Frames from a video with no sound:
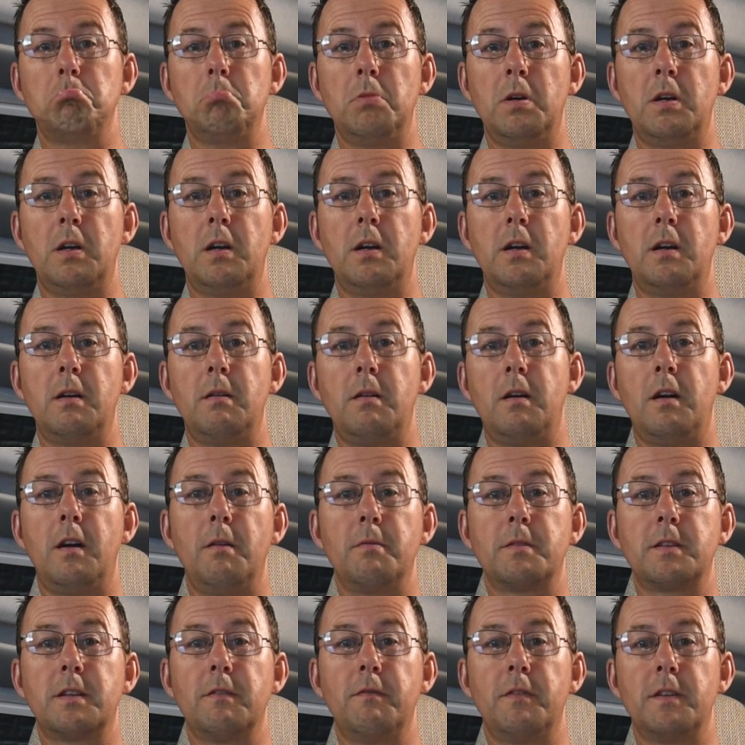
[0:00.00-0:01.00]

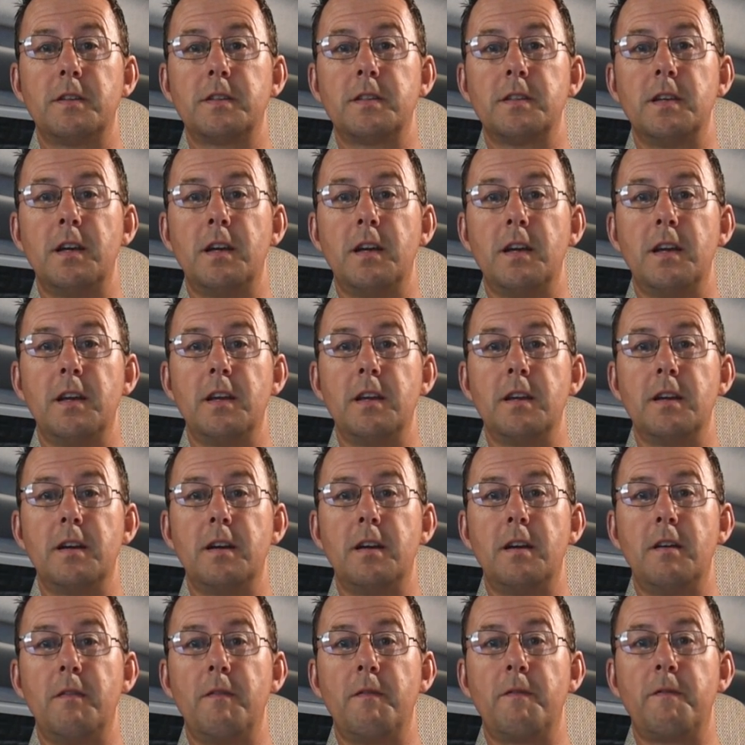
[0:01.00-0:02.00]
I would give it
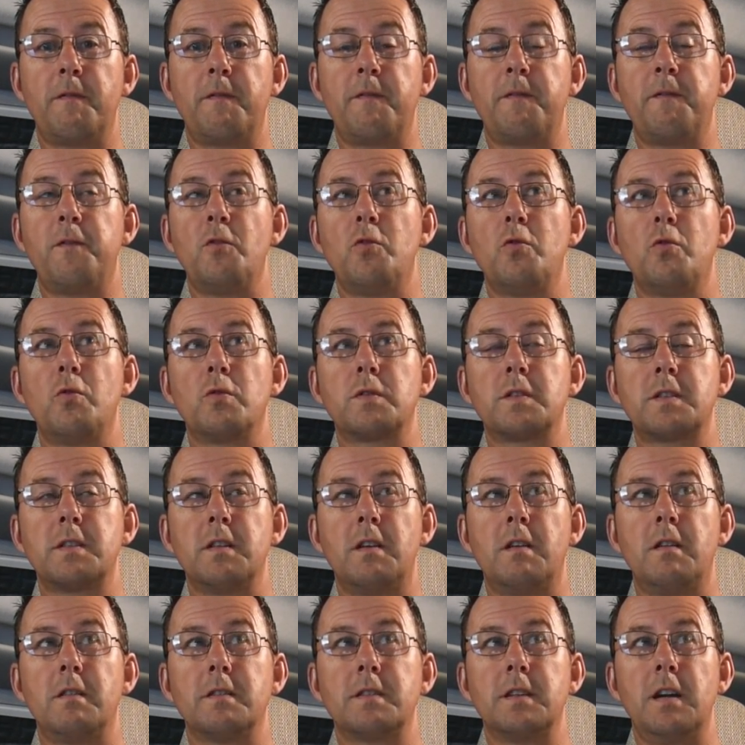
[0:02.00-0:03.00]
a 4
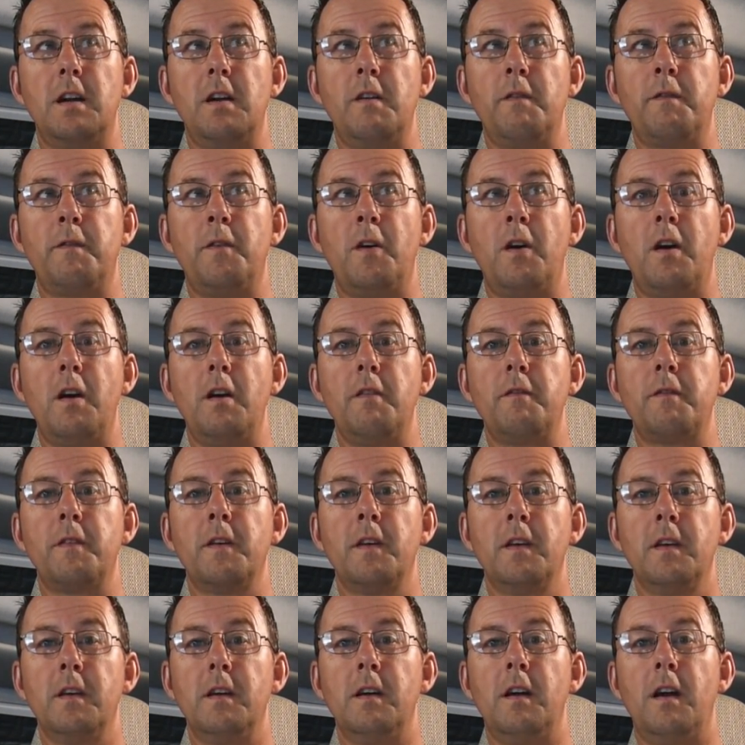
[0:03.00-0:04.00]
stars out of
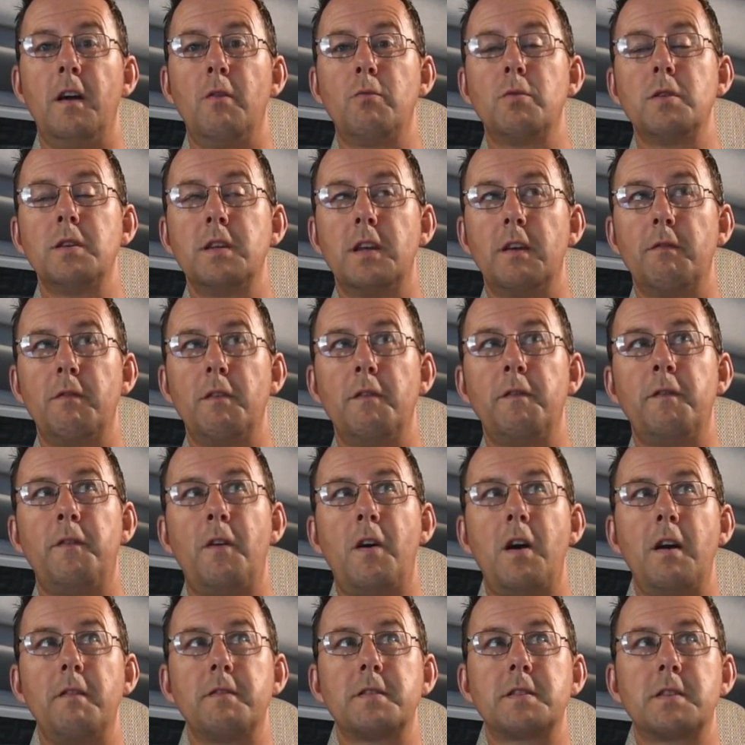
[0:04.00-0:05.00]
5. I wouldn't give it
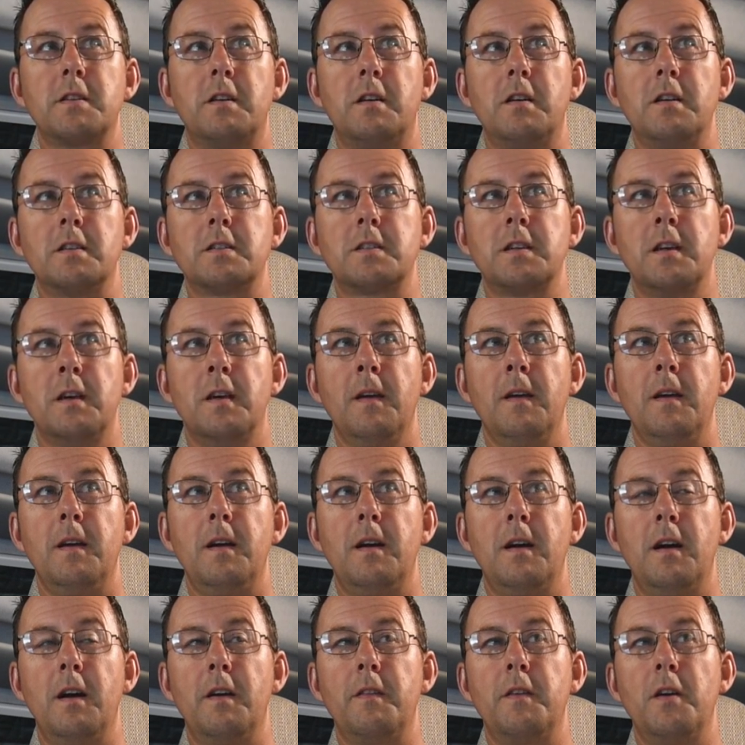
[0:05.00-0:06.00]
5 stars.
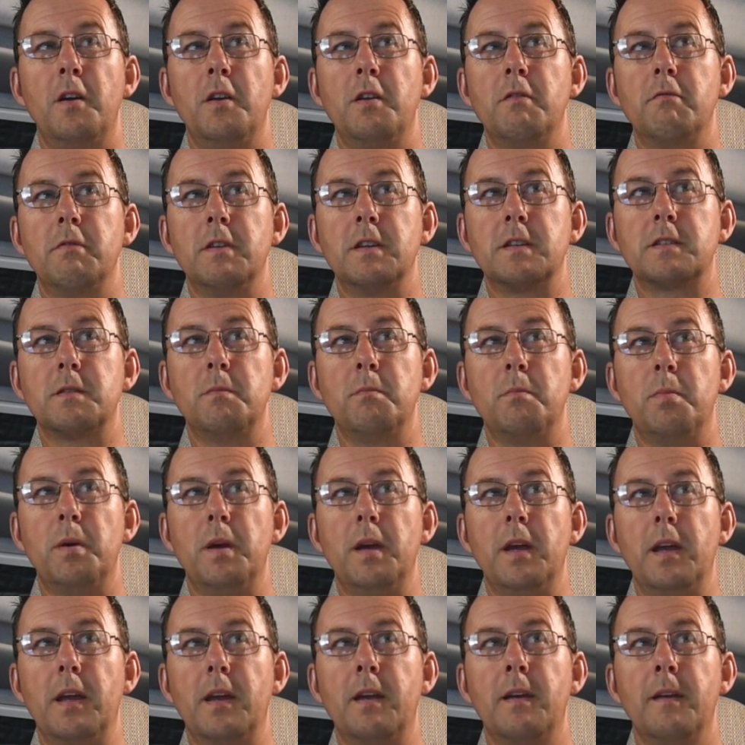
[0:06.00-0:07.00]
The only reason
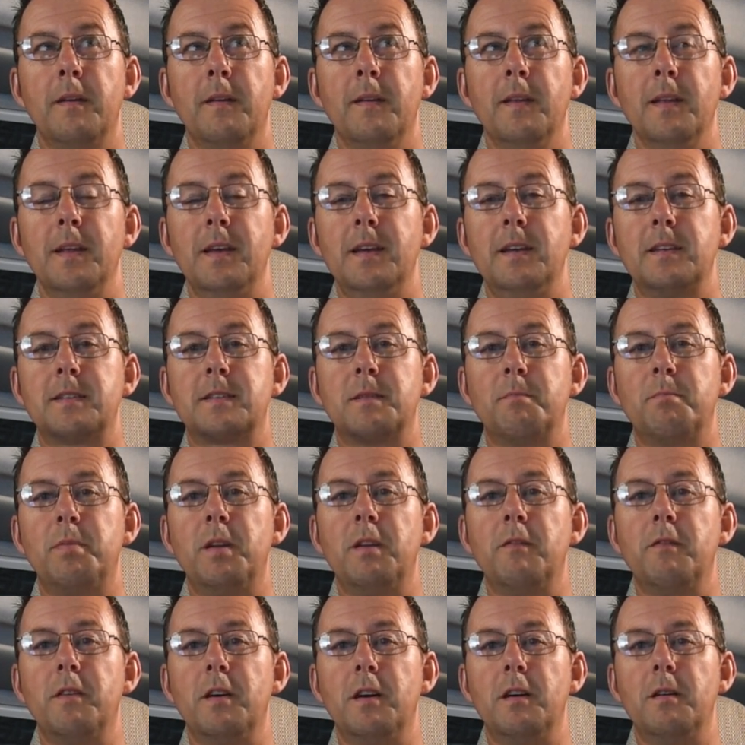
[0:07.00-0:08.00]
being, it's a
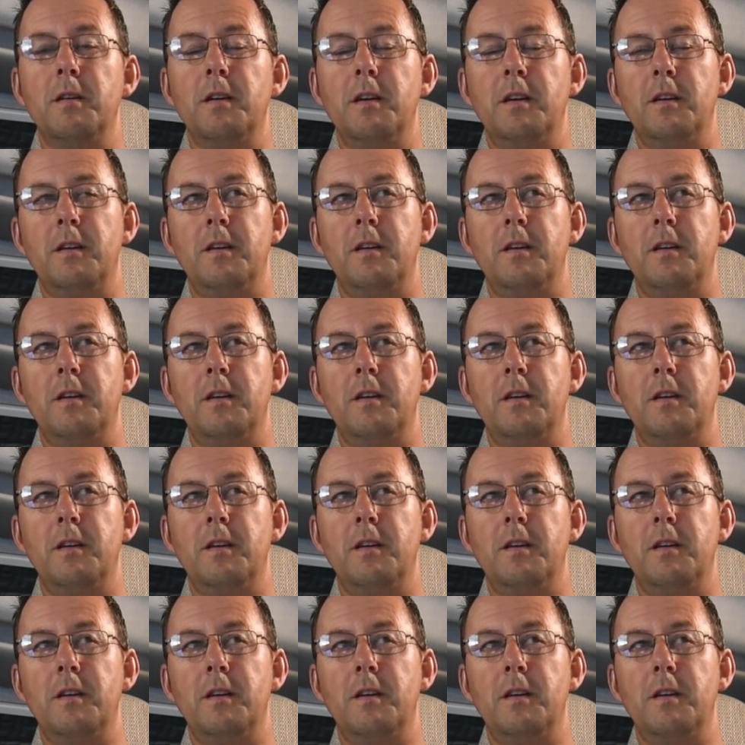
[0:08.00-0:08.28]
bit of a